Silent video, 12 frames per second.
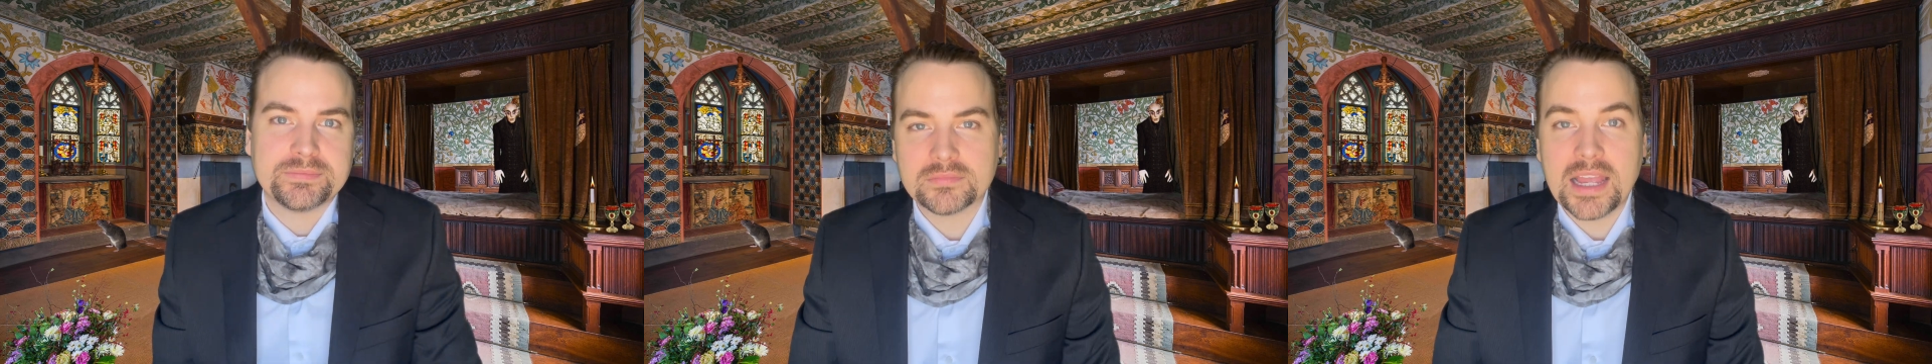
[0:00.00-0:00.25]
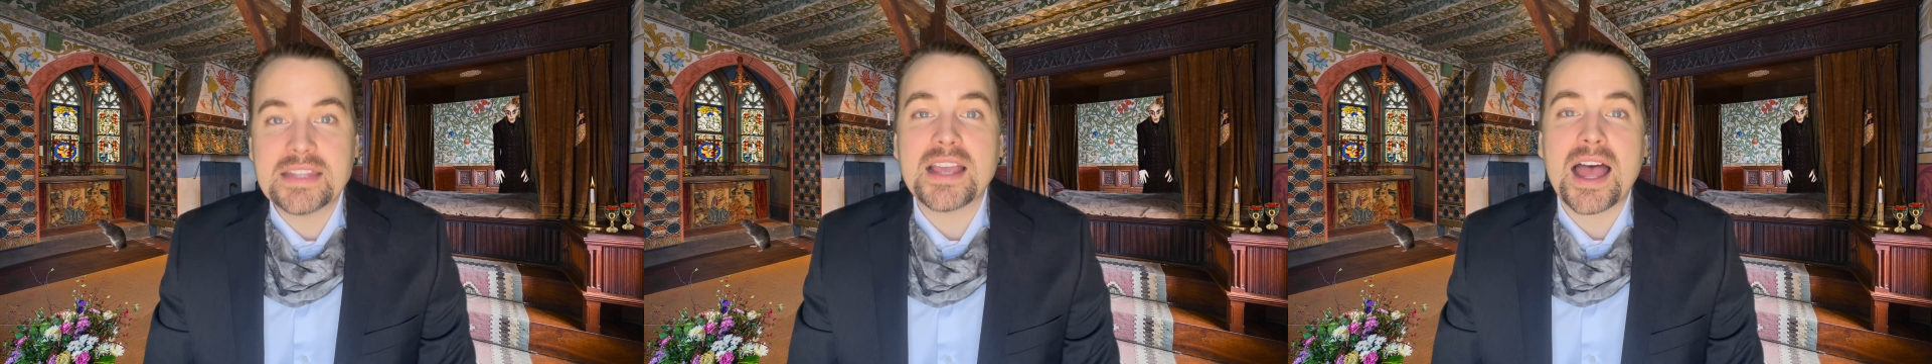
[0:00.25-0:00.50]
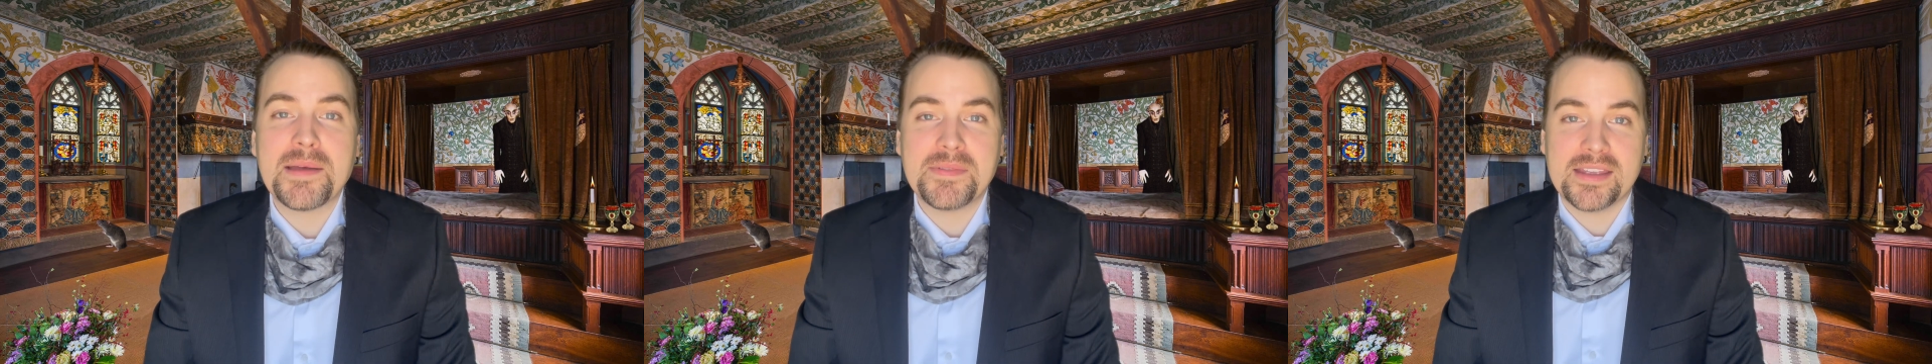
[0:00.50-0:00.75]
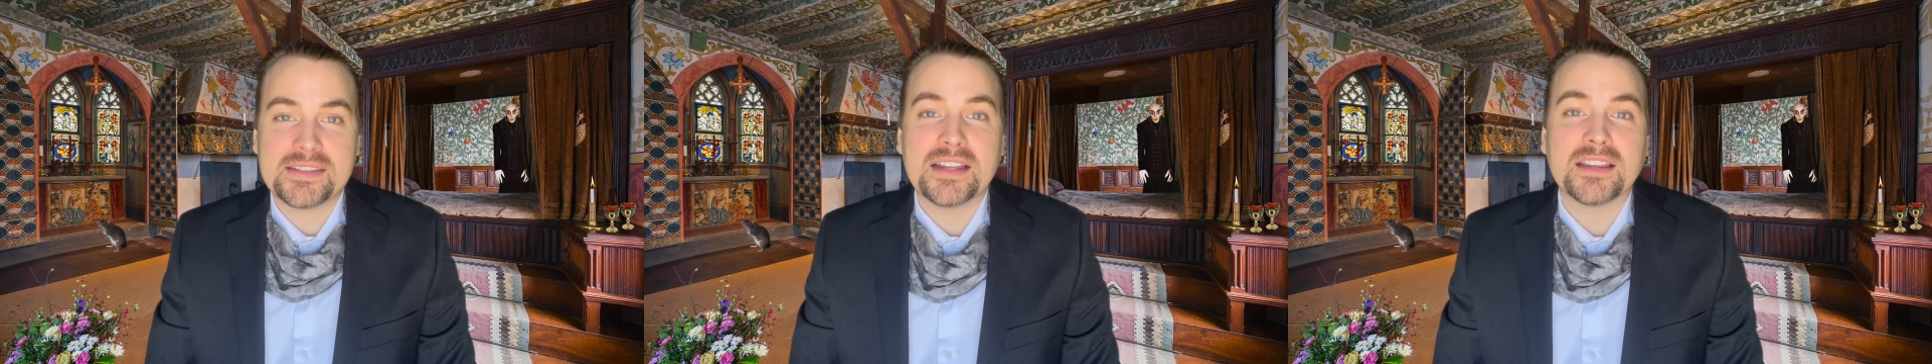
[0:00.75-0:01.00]
It's
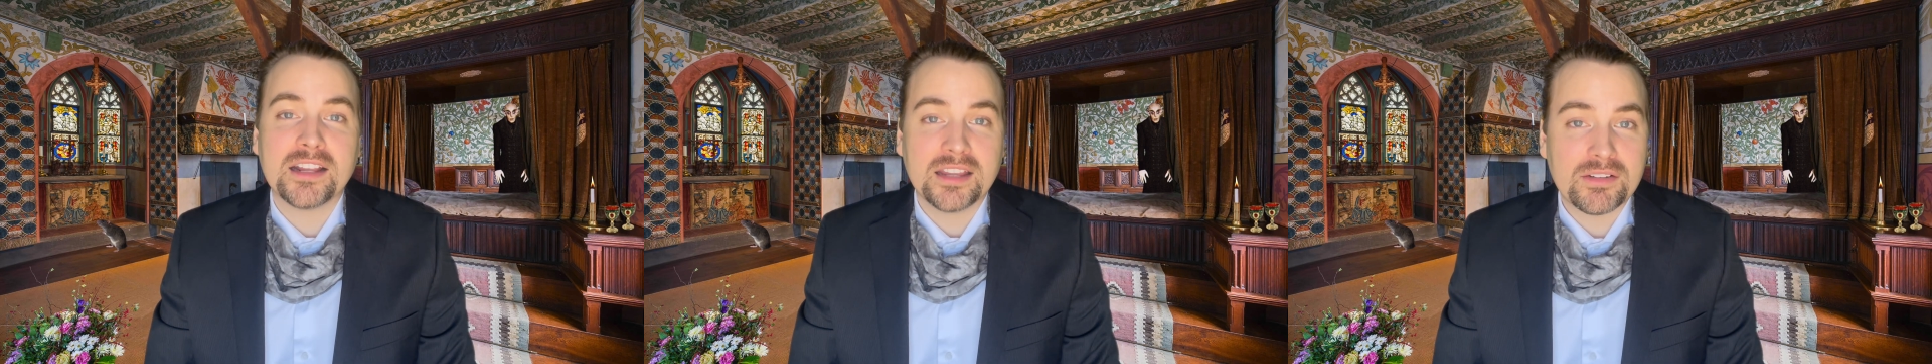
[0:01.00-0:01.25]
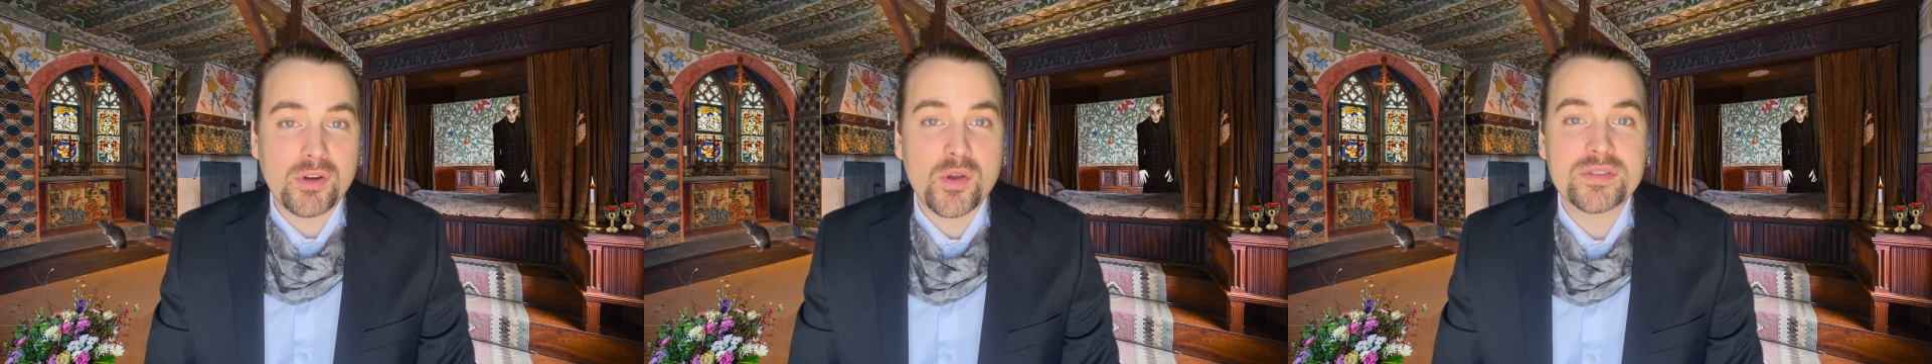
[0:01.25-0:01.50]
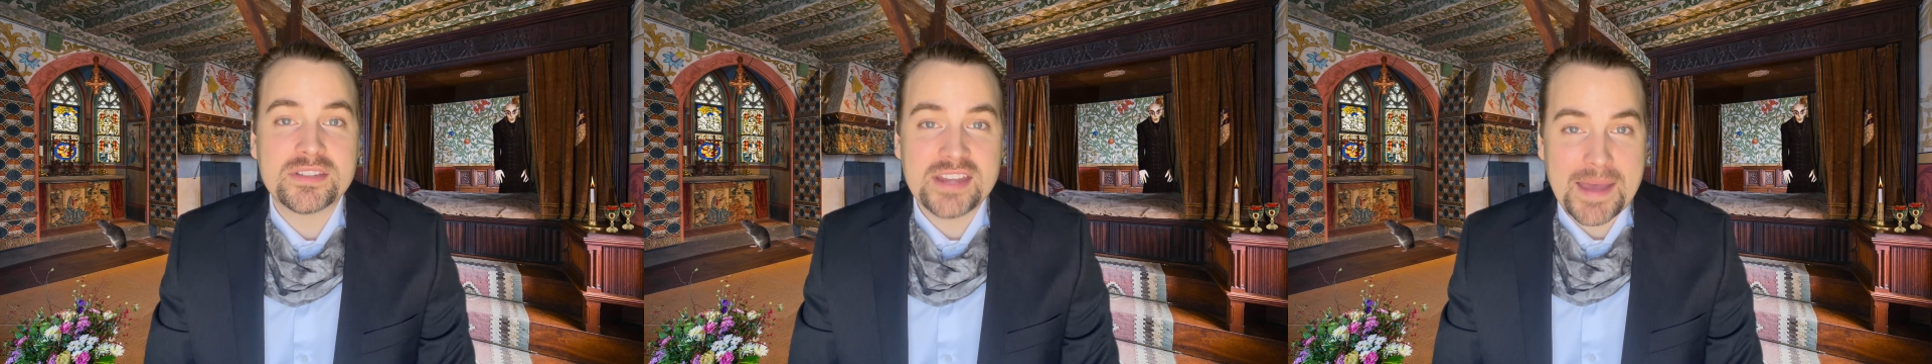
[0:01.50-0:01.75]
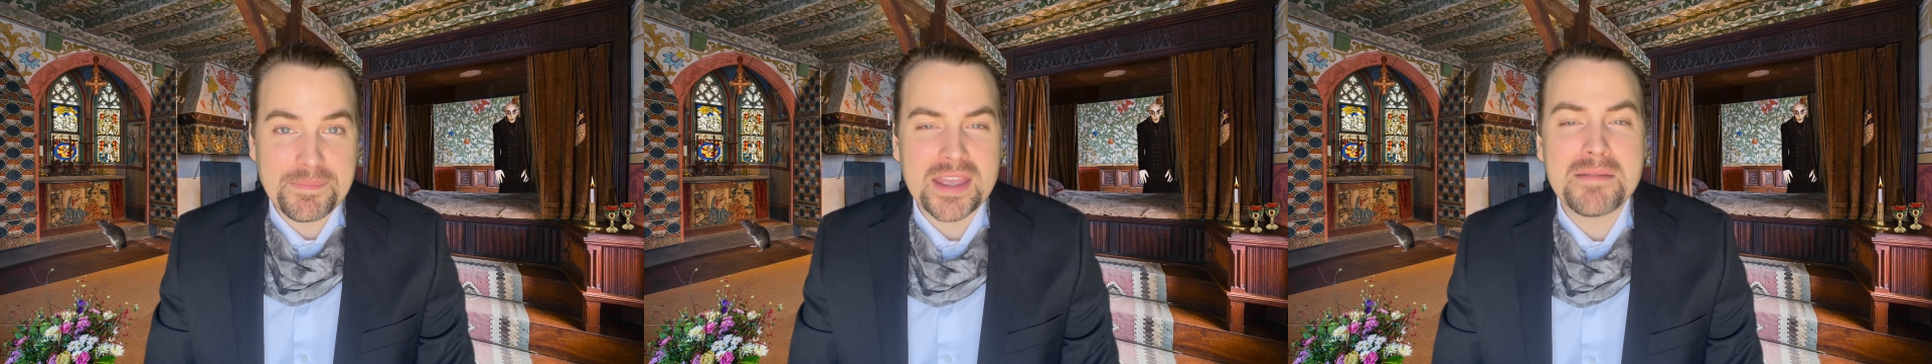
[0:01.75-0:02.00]
obvious that Lily Rose
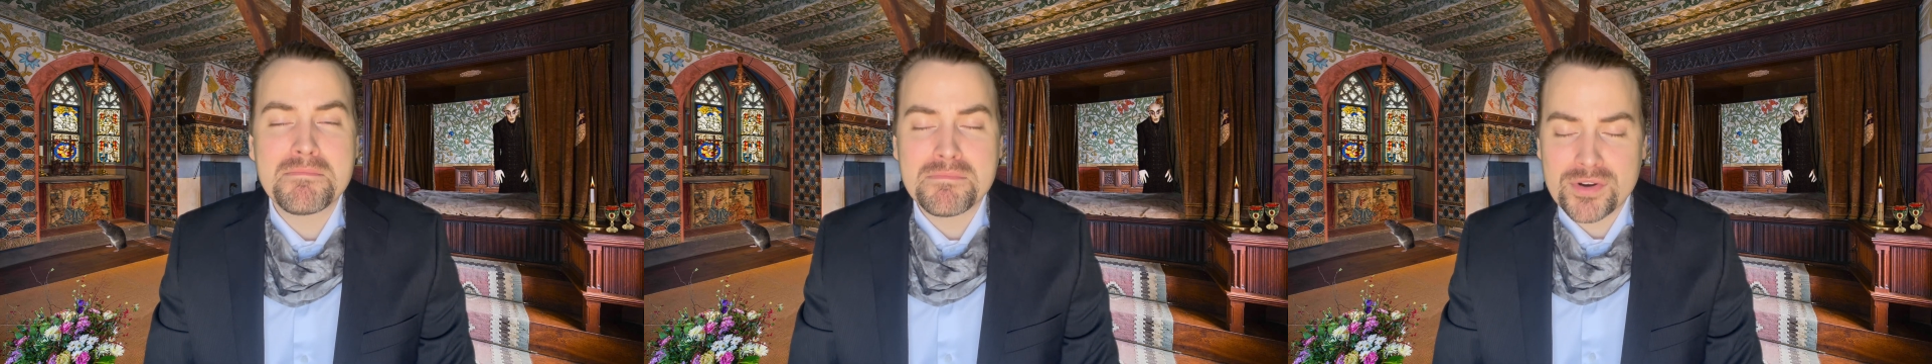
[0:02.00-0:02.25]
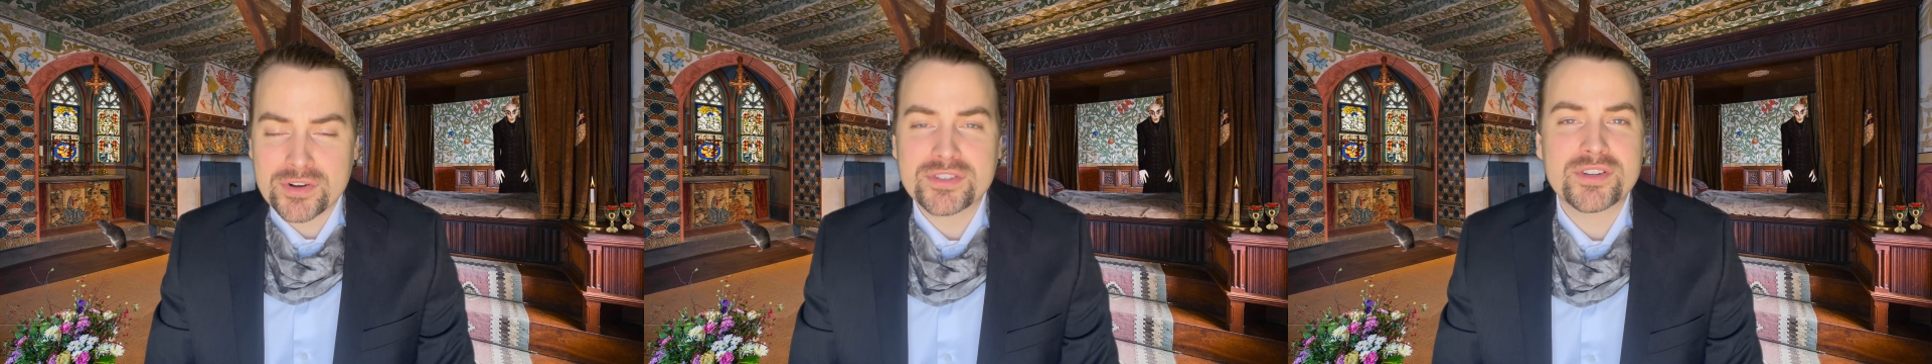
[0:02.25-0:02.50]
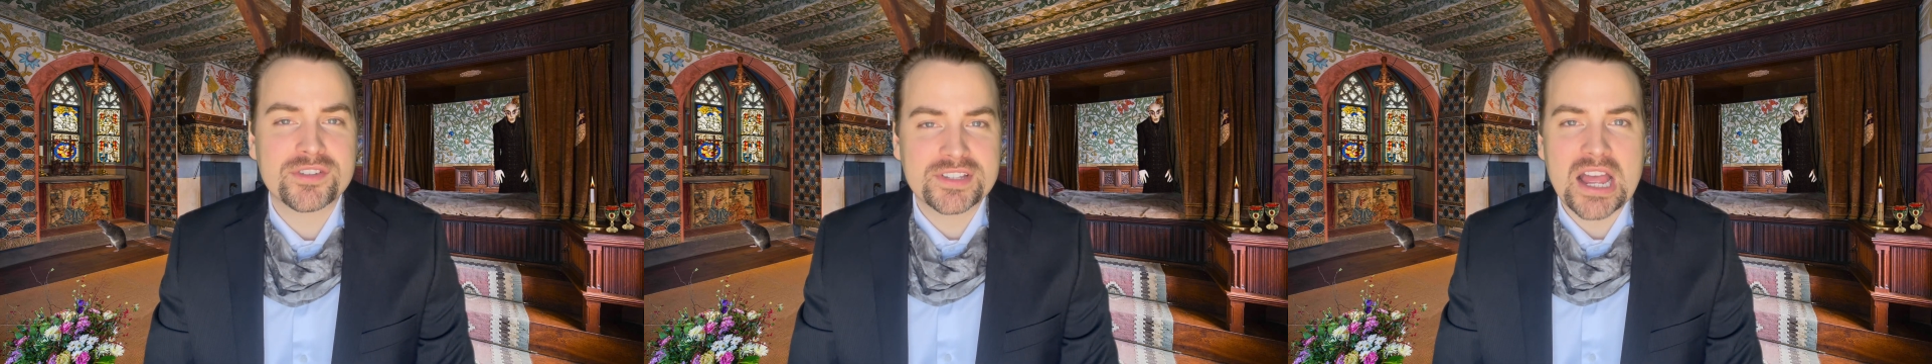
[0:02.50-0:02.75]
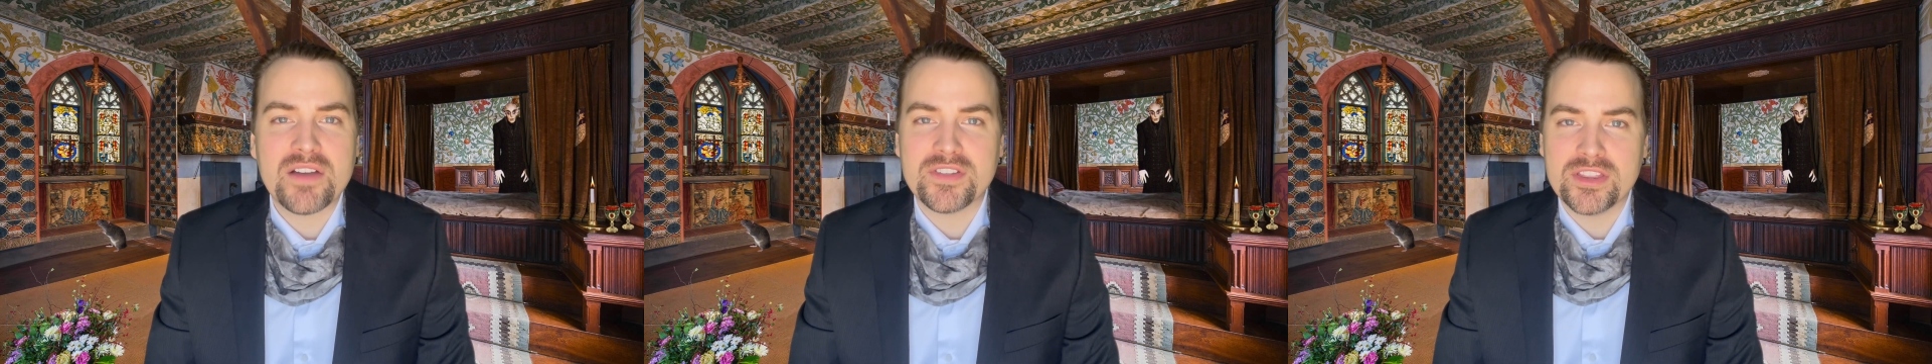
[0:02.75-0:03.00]
Depp immersed
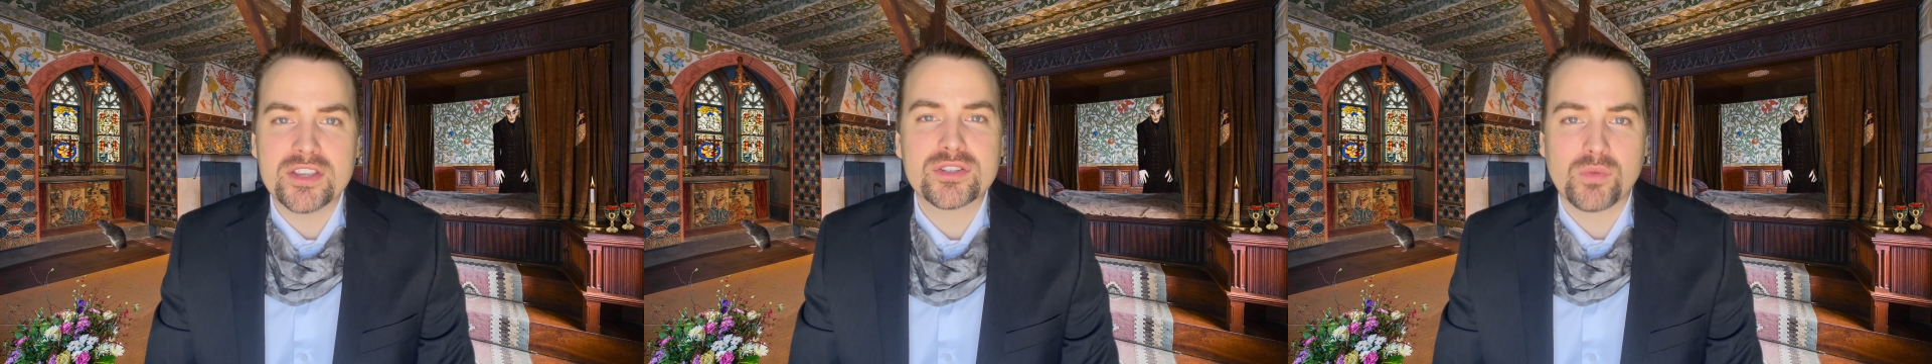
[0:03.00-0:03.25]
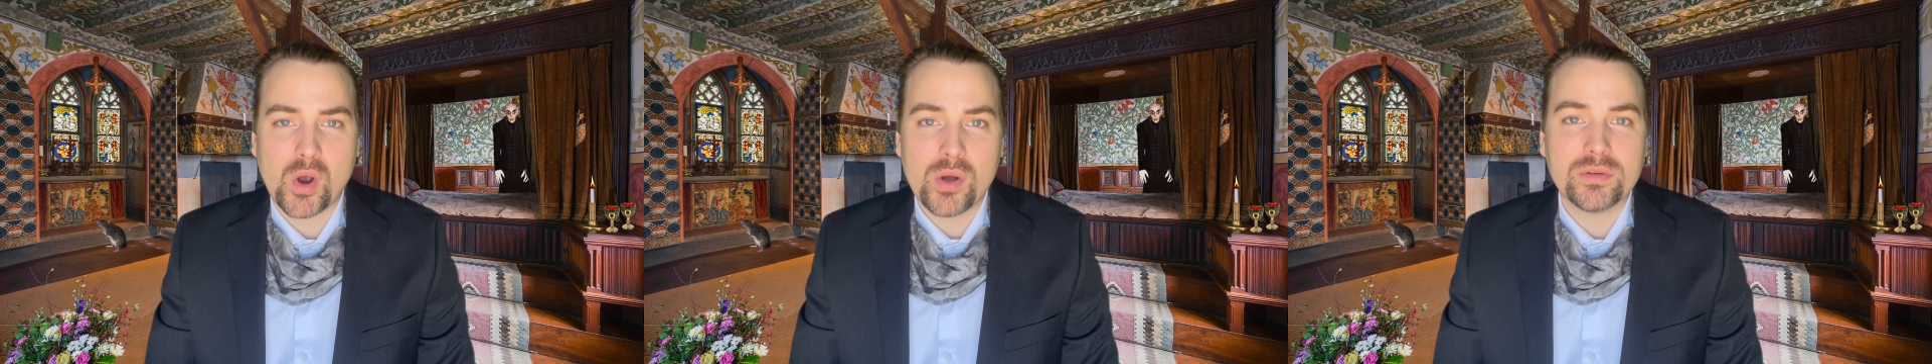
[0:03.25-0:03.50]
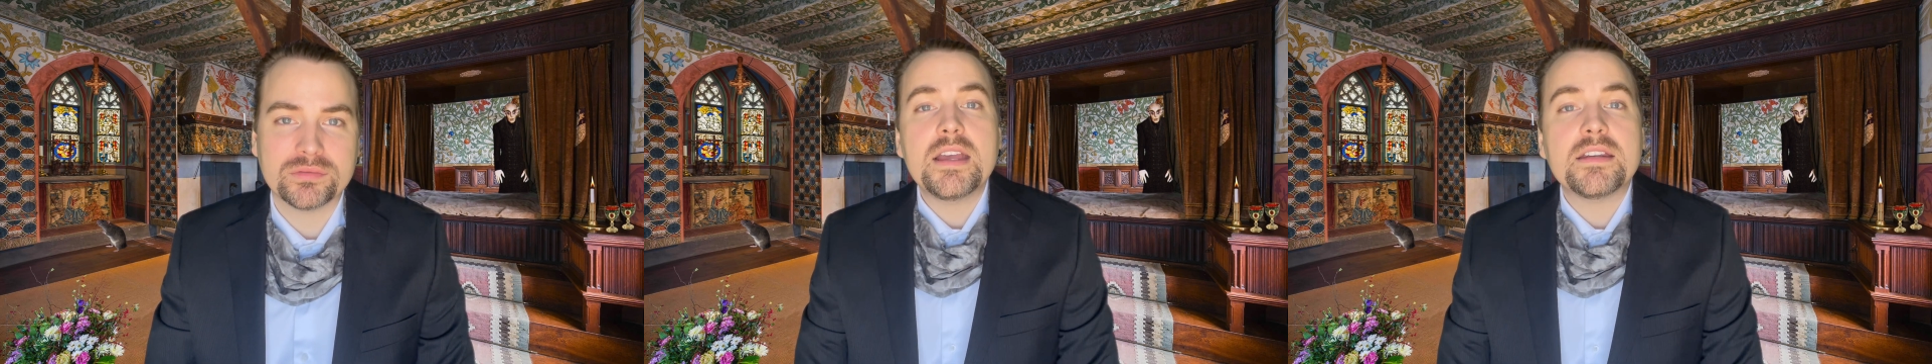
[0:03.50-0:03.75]
herself in this role.